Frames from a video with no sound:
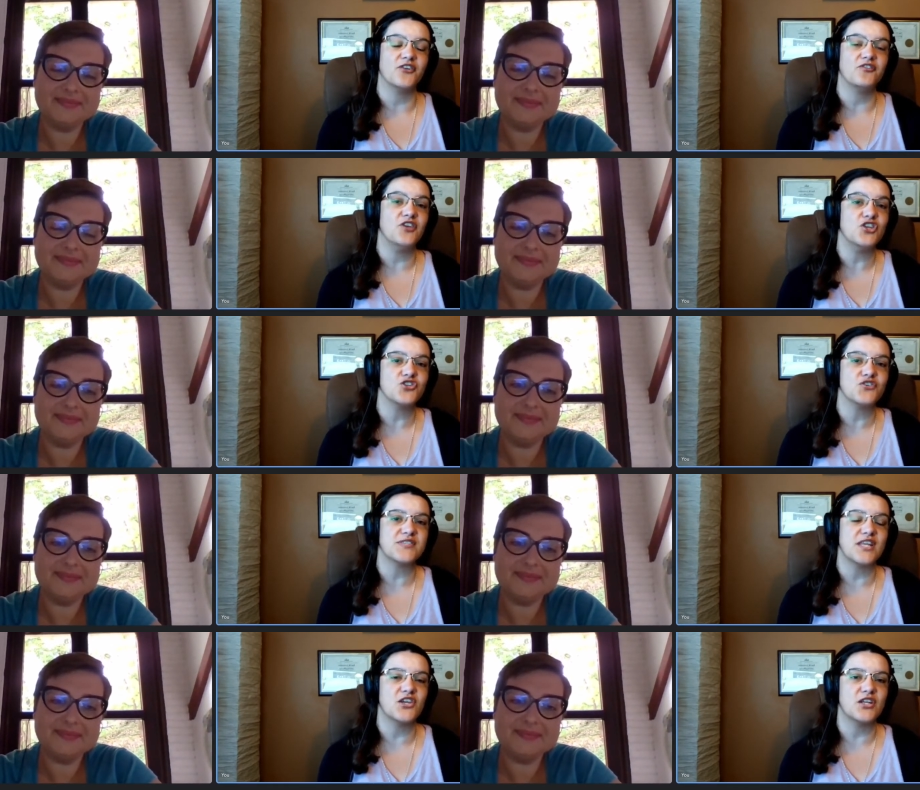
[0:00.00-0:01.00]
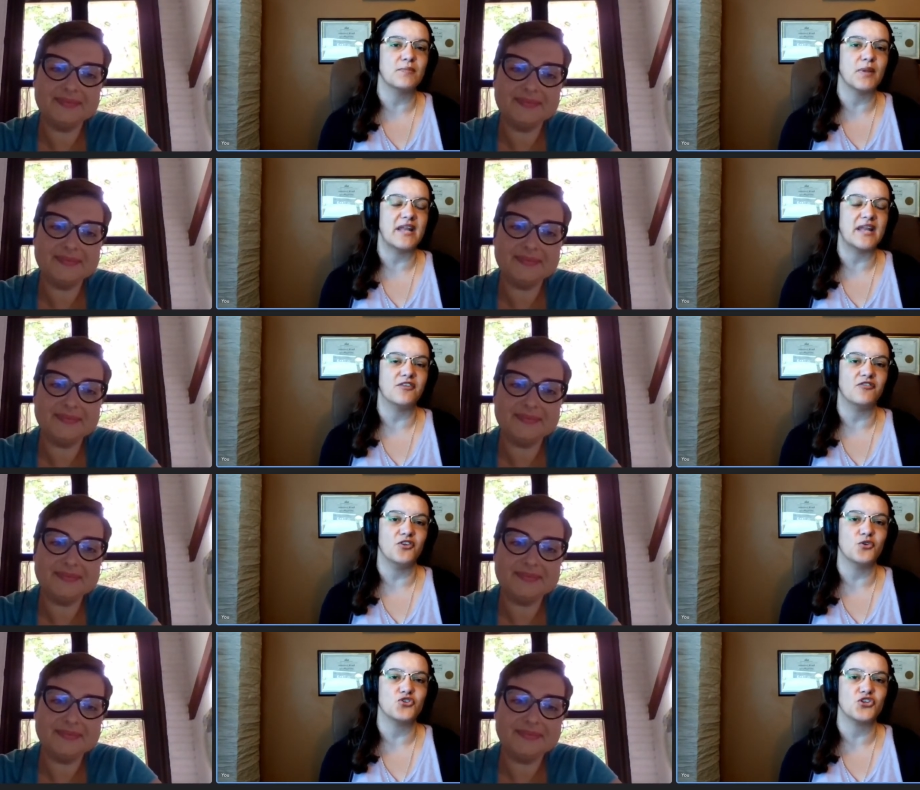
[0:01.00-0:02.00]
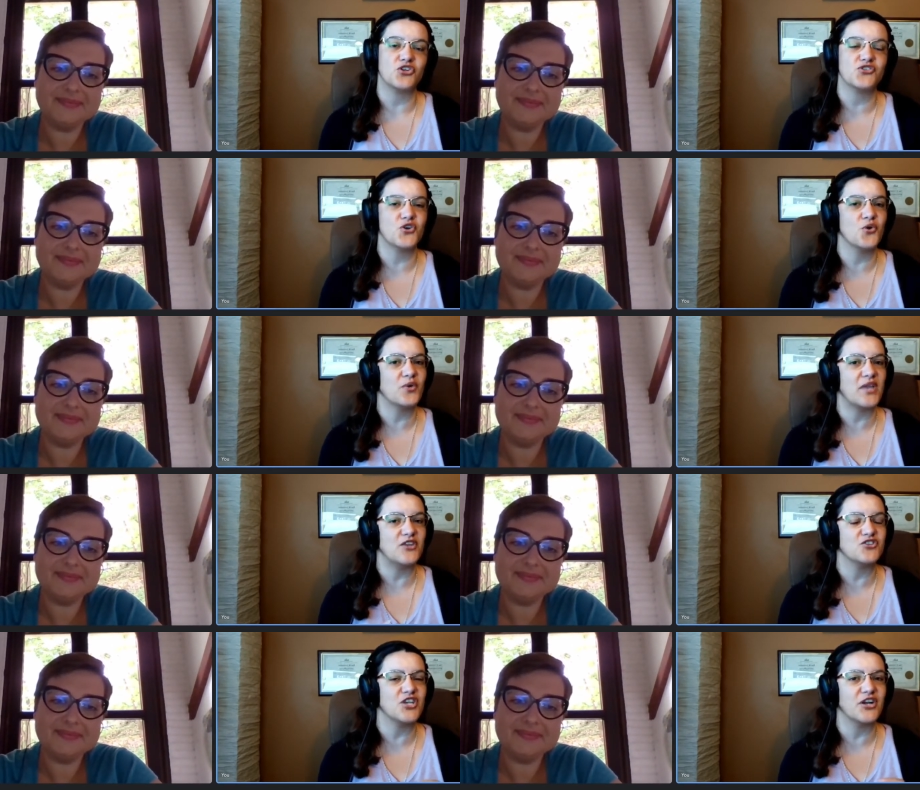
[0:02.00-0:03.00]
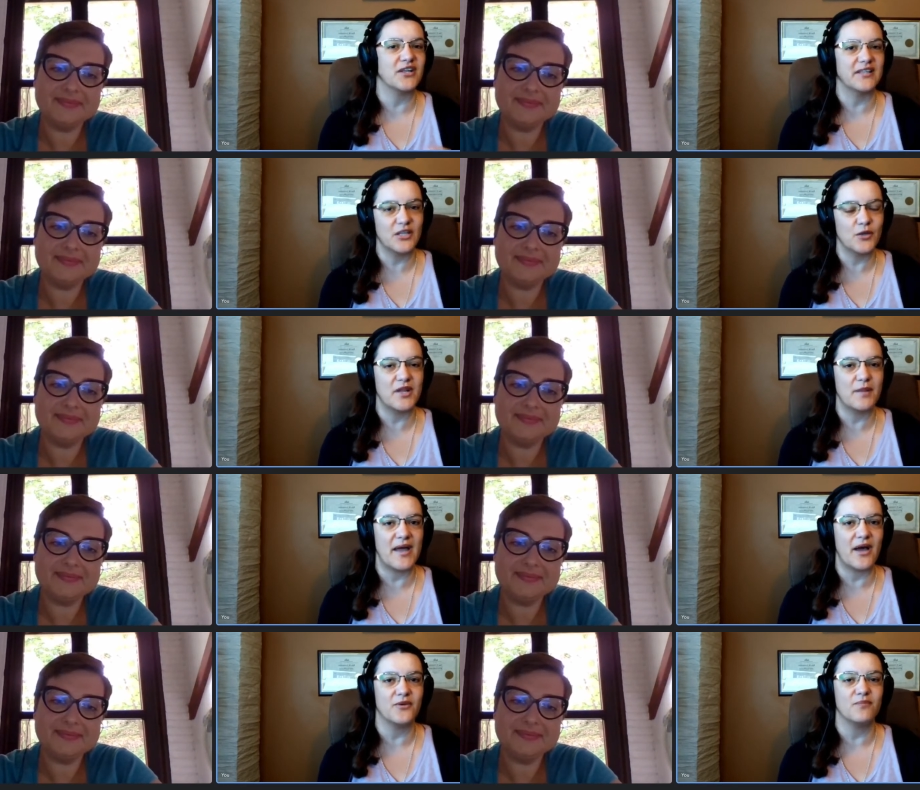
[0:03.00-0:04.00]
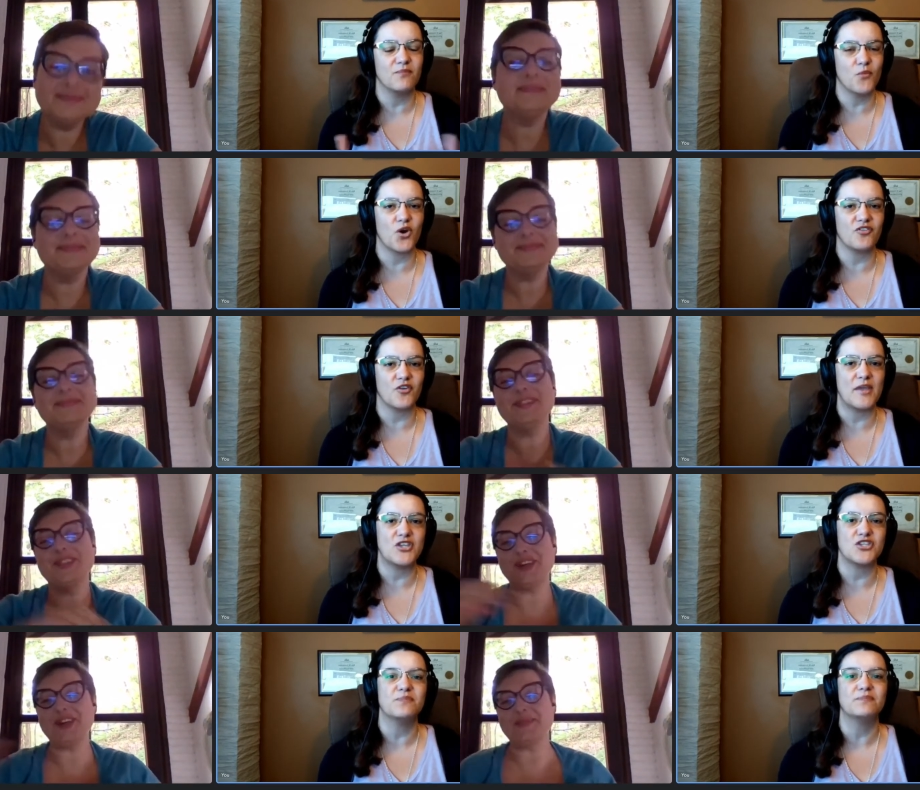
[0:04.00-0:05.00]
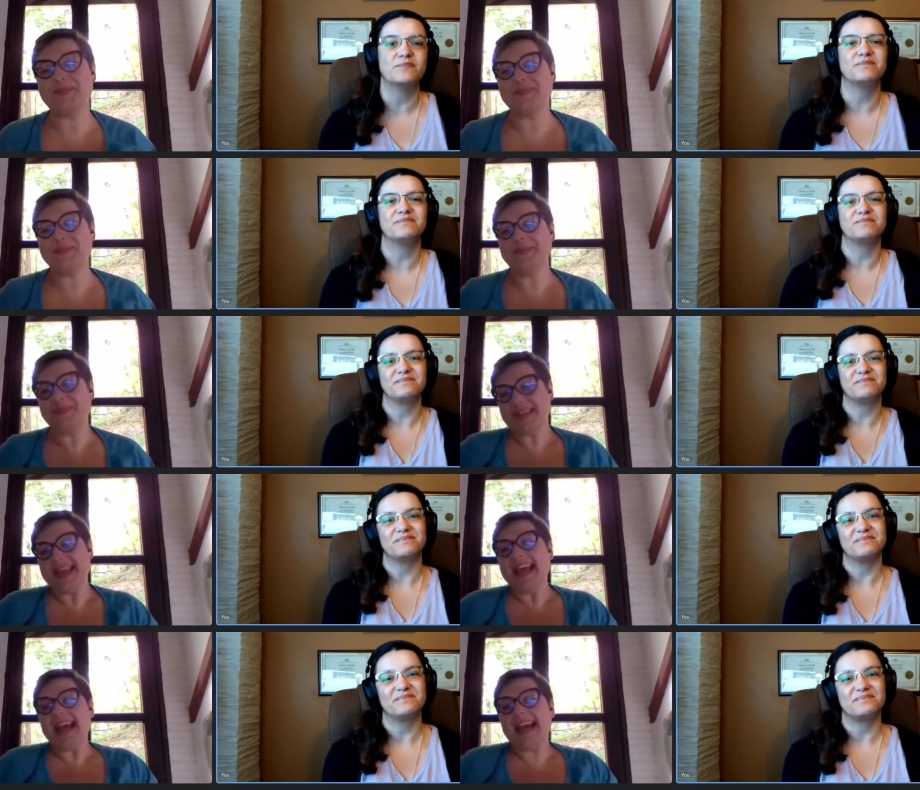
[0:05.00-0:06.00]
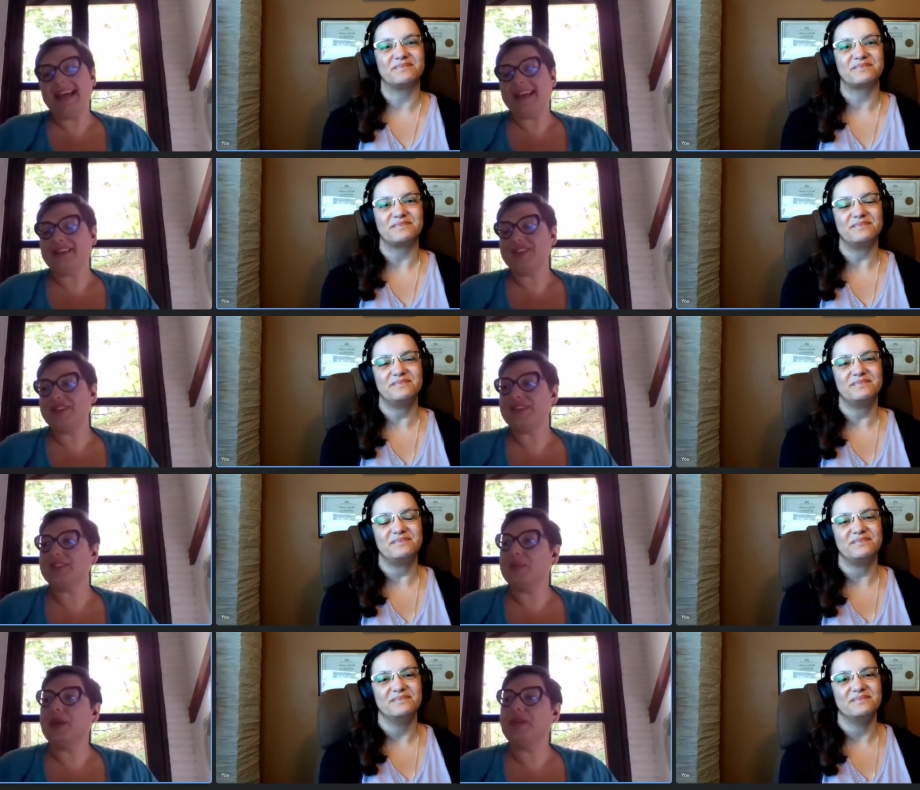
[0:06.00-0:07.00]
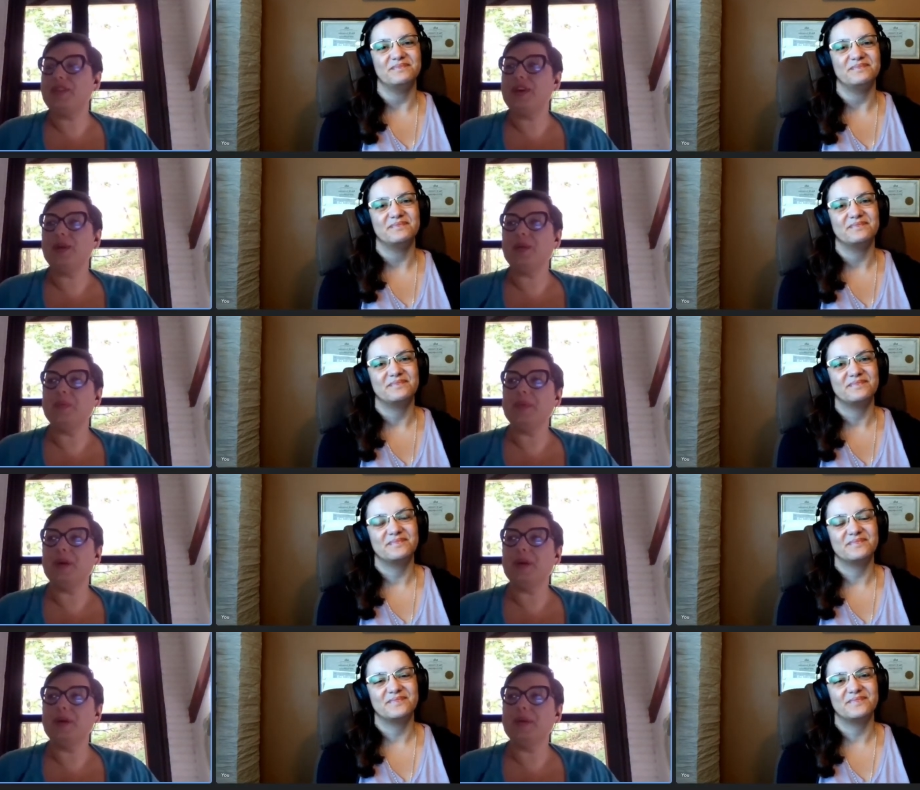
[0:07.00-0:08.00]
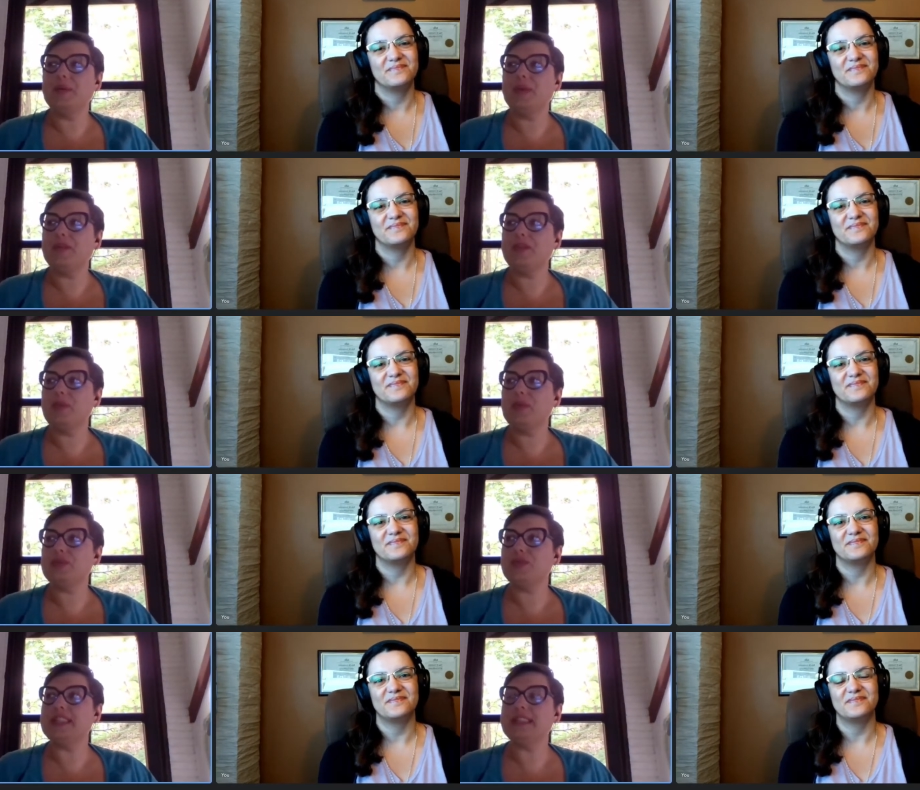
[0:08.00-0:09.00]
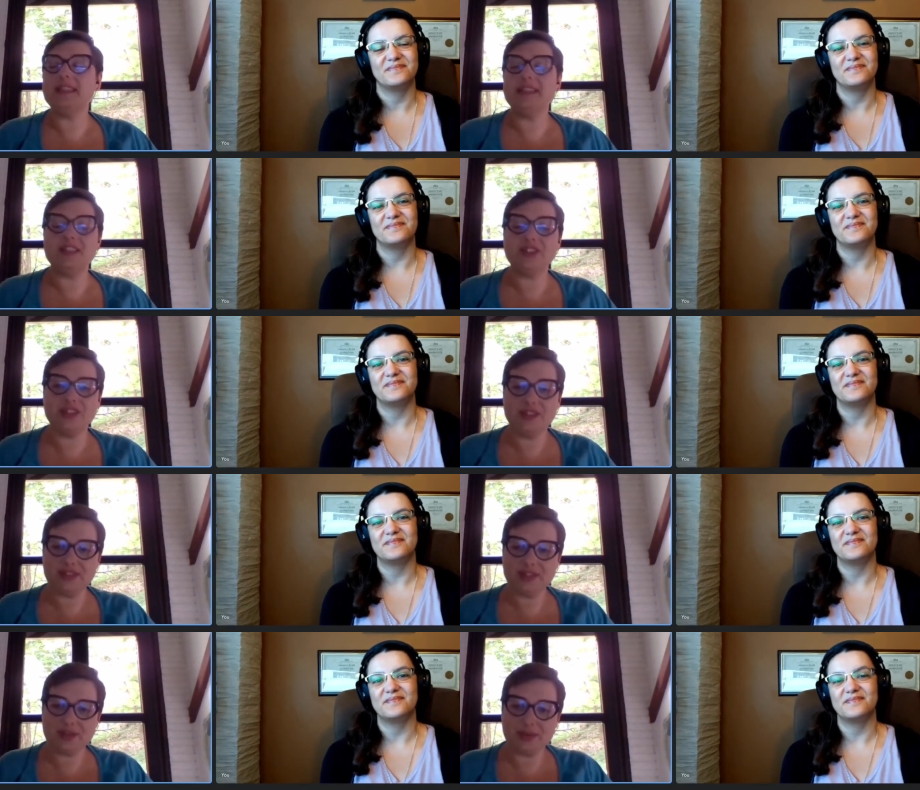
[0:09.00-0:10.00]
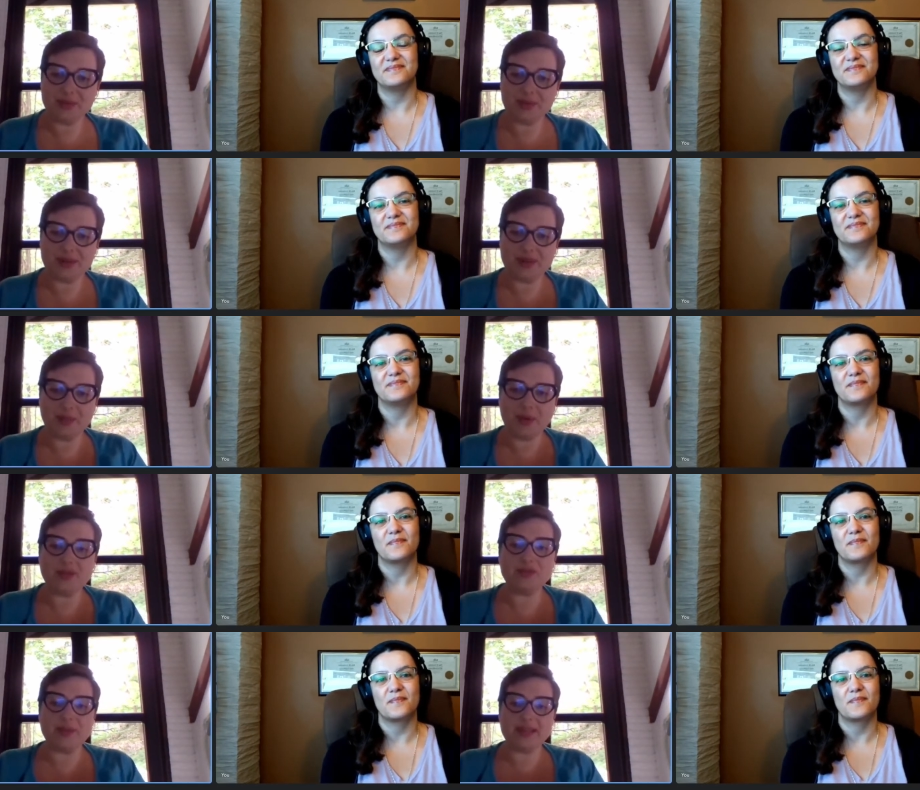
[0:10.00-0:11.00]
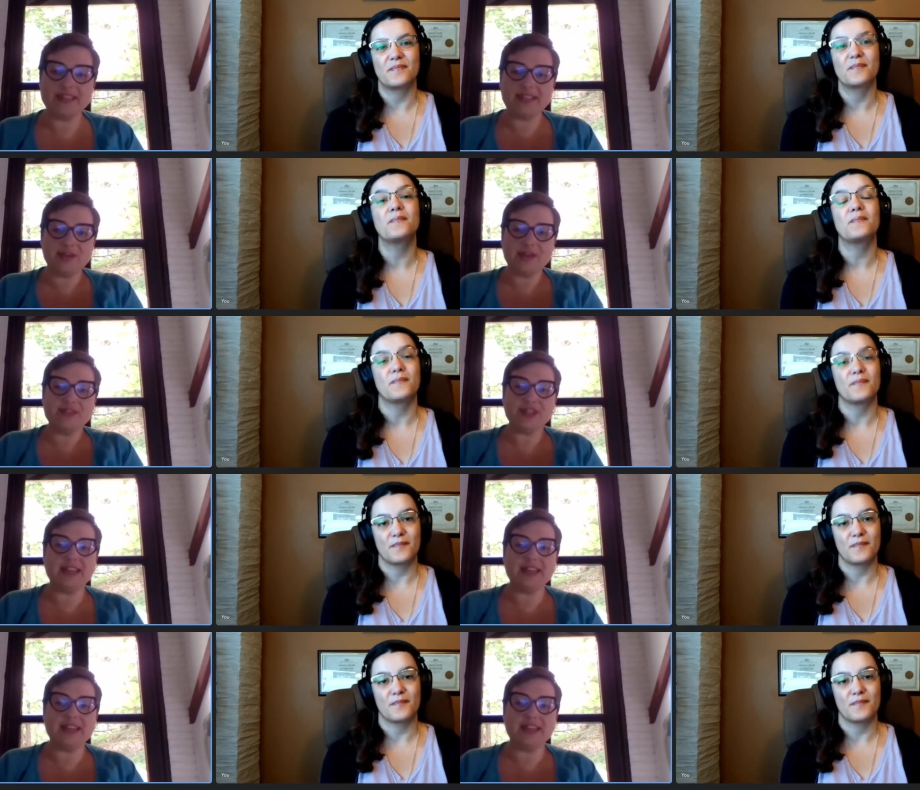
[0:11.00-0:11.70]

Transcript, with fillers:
Speaker 1: features that you could implement in the future? So, can you share a little bit about more information? Sure.
Speaker 2: Uh, sure. So one of the uh, one of the most recent additions to uh, apart from XTRF chat